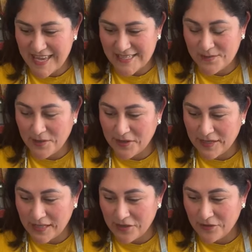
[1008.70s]
Yes,
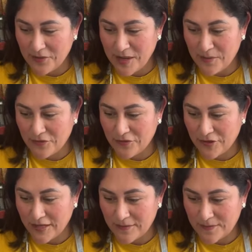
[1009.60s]
Marilyn, you're right, my
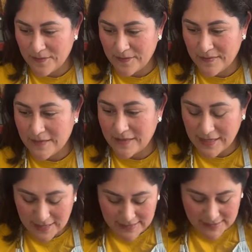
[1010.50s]
friend.
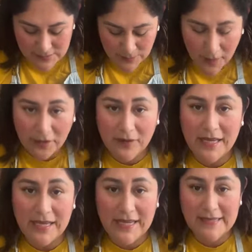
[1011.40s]
This is
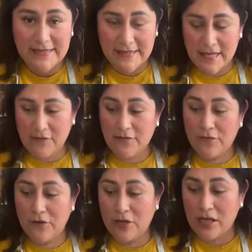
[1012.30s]
very easy
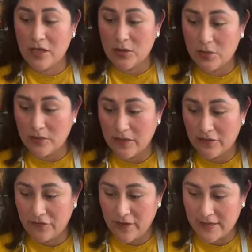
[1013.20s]
for you,
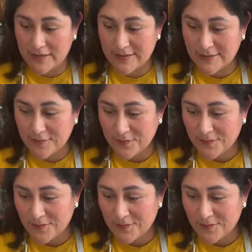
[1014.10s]
my friends.